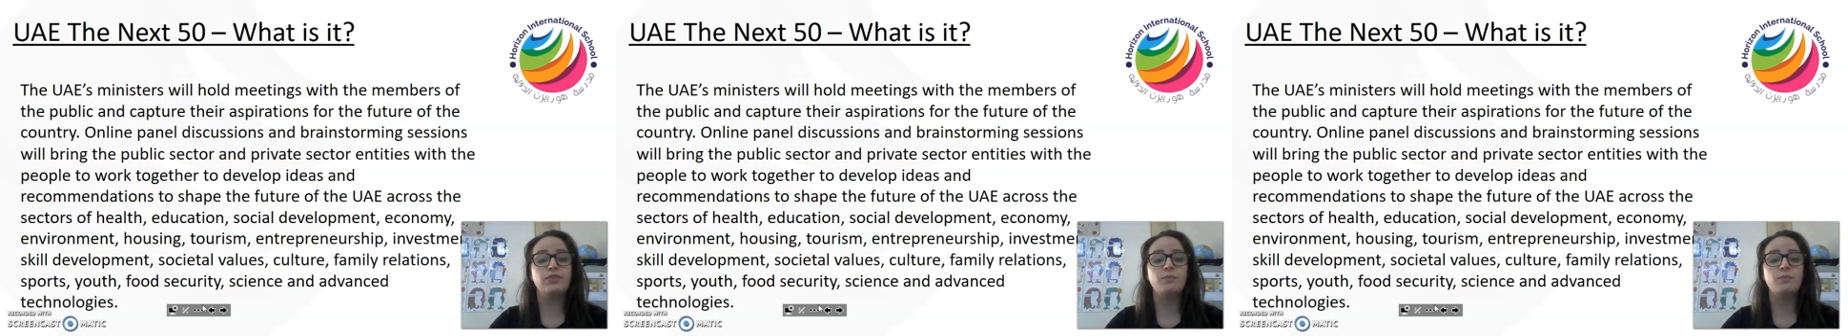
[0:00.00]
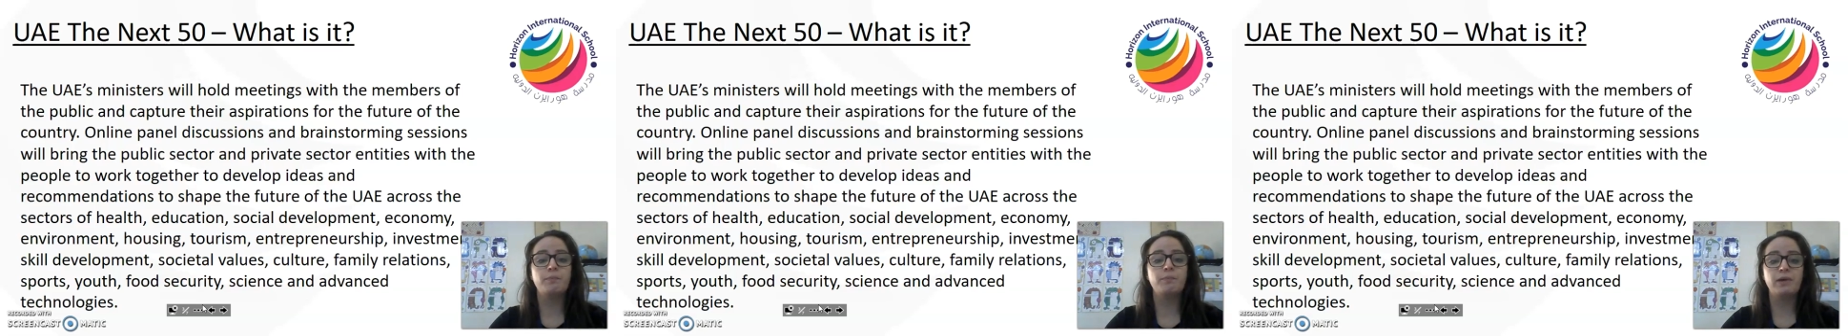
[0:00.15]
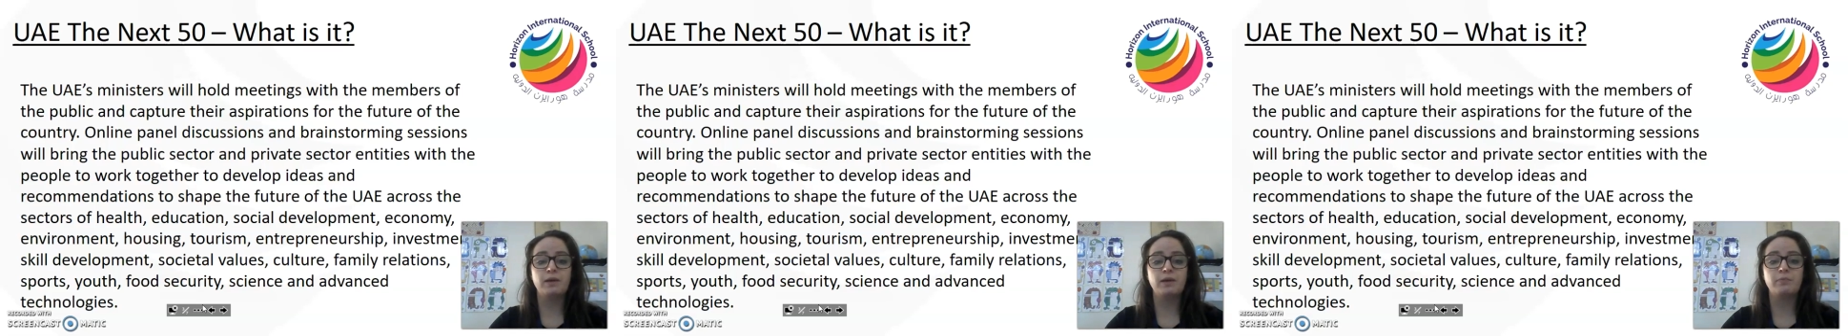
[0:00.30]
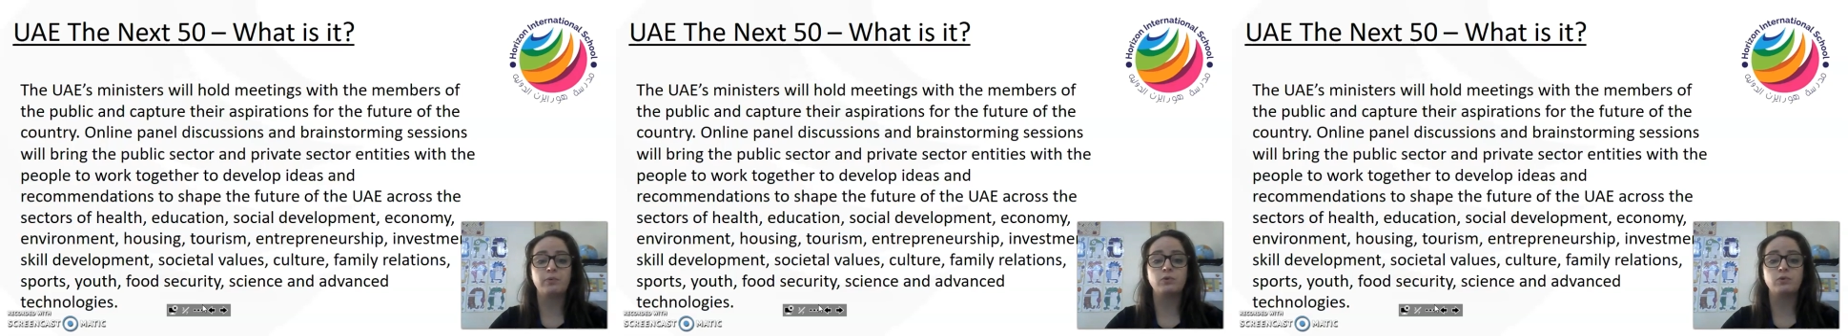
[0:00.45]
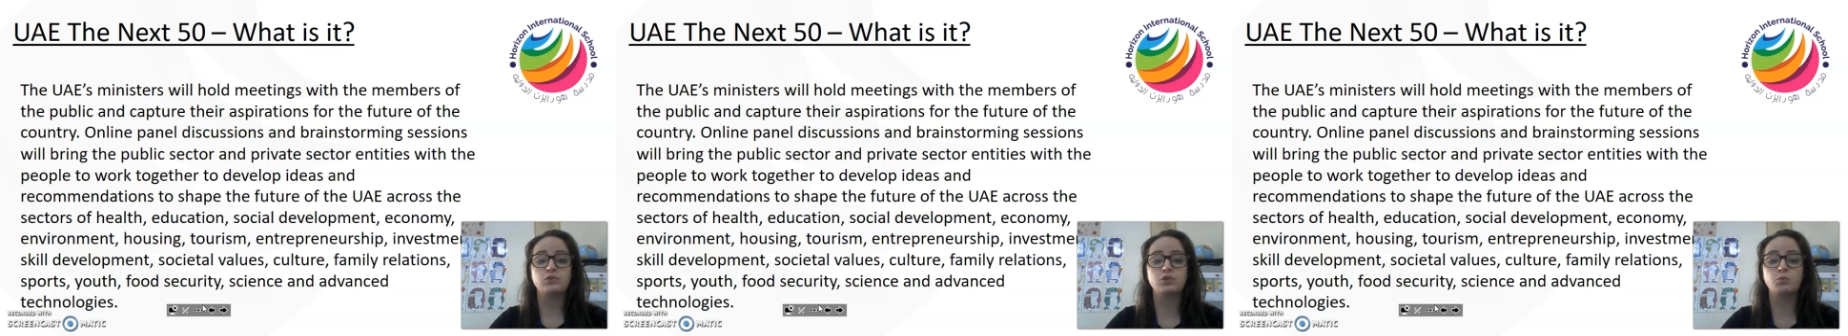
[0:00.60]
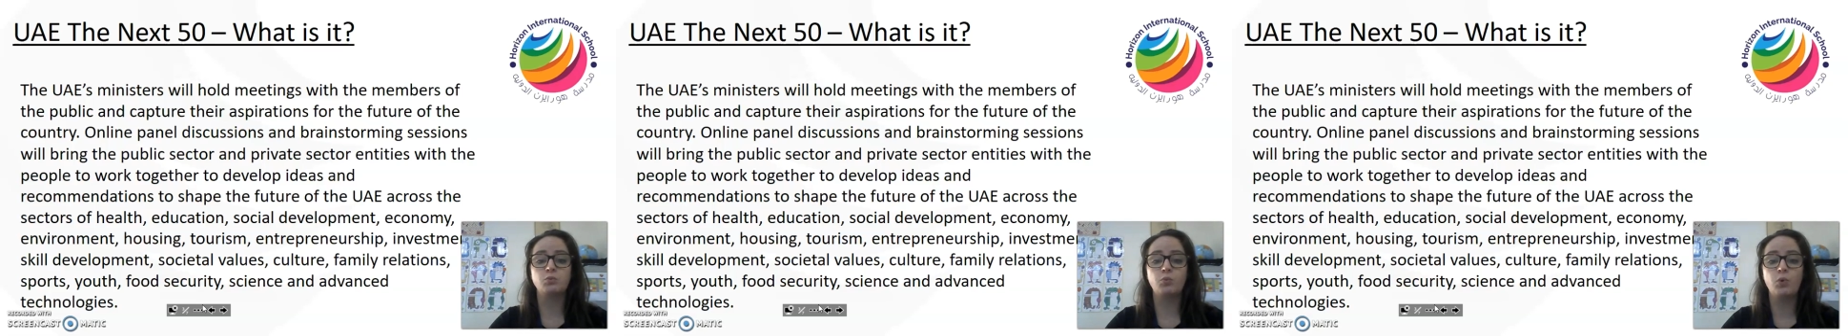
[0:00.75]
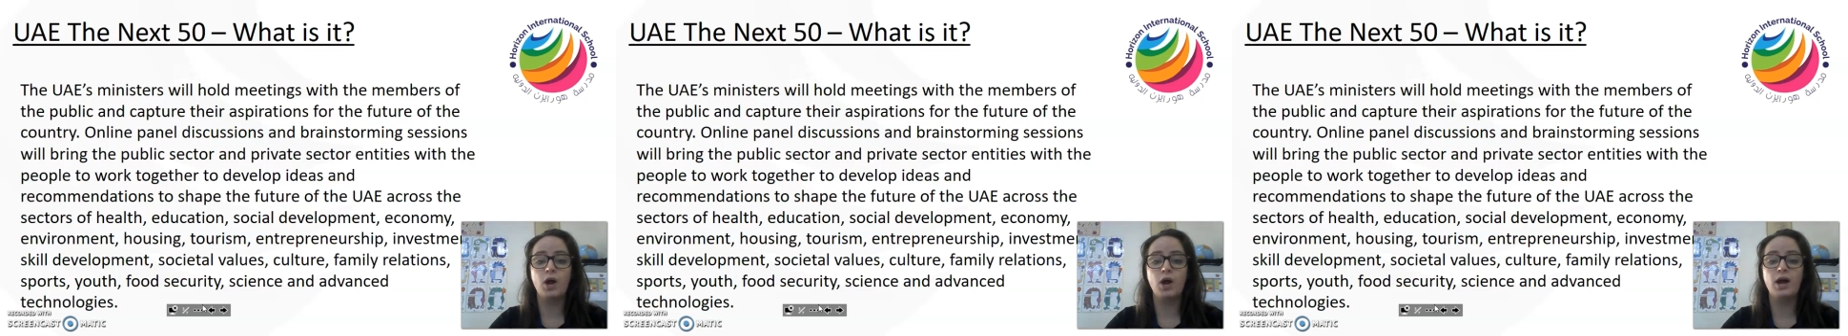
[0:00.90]
the people
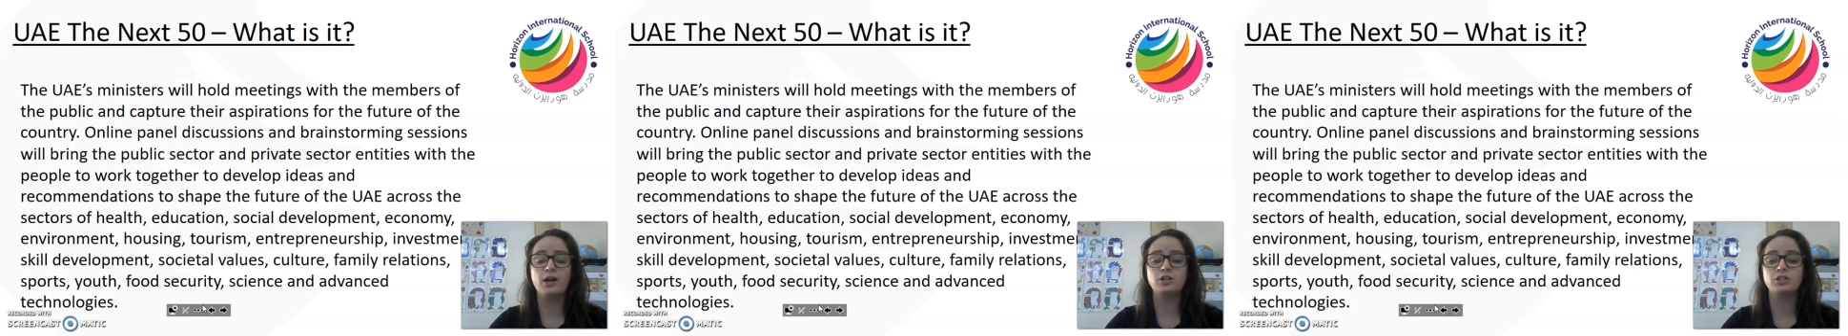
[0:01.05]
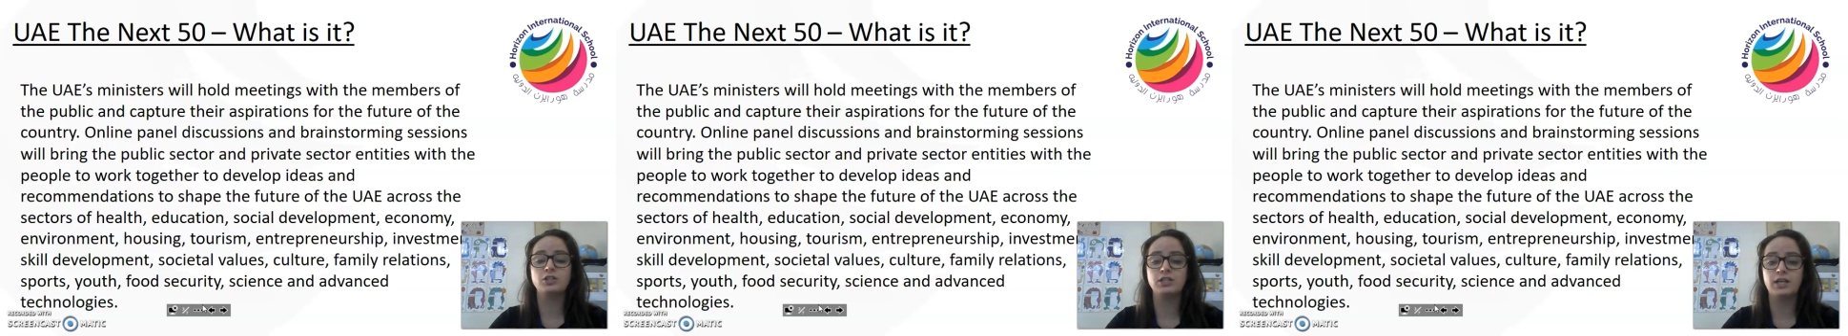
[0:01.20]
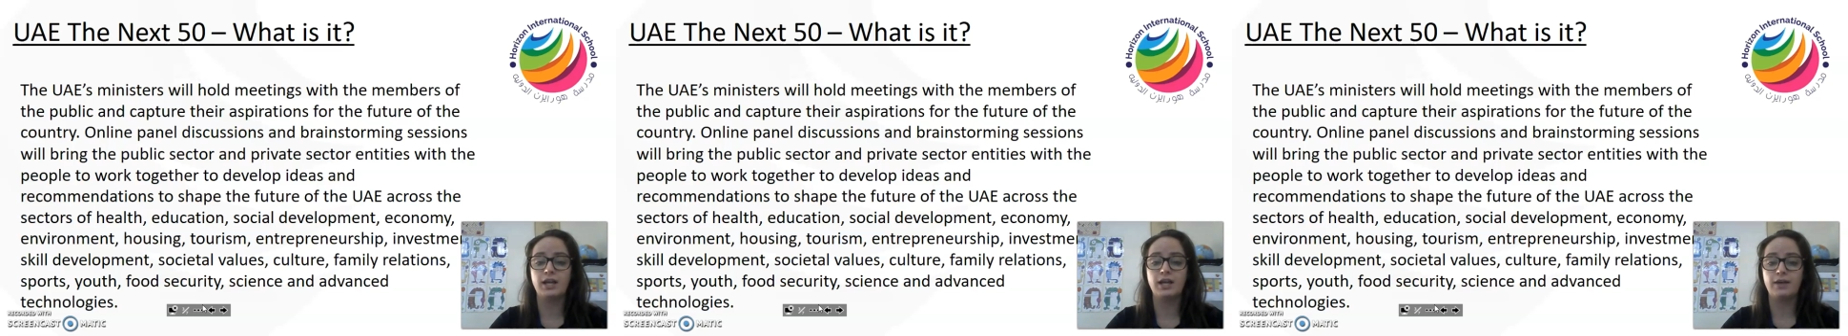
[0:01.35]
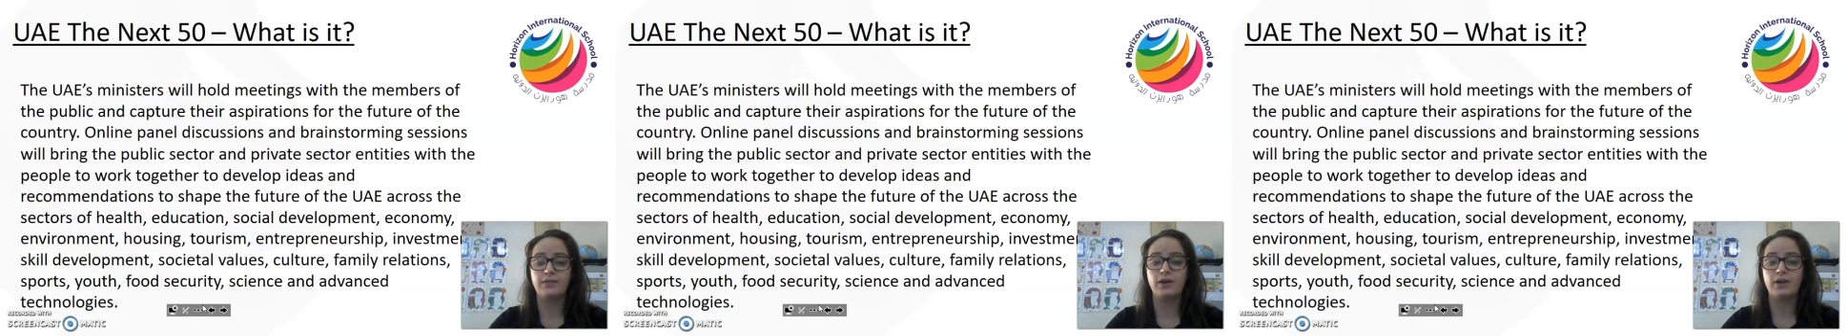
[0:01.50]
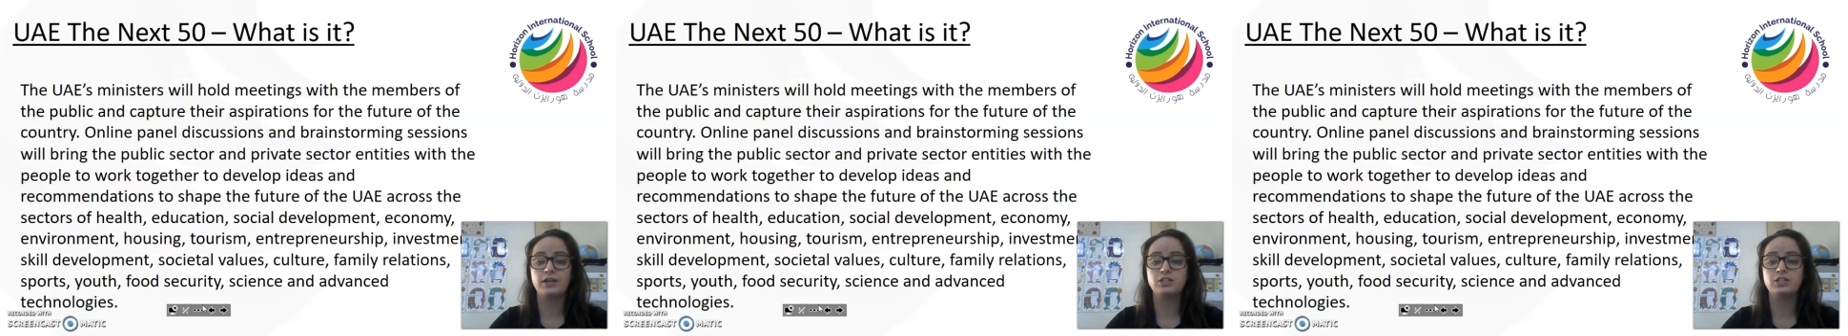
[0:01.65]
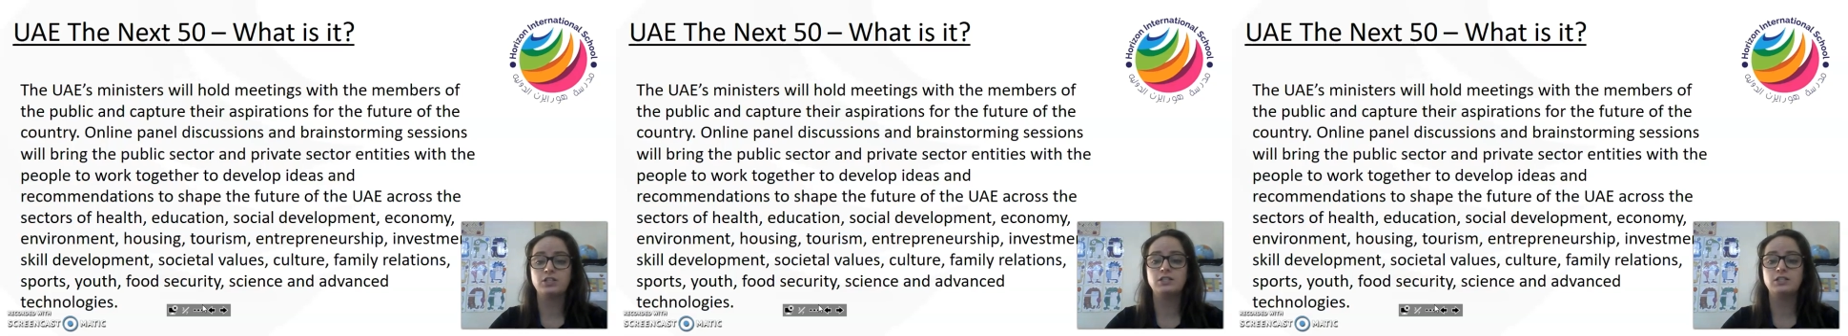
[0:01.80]
to work together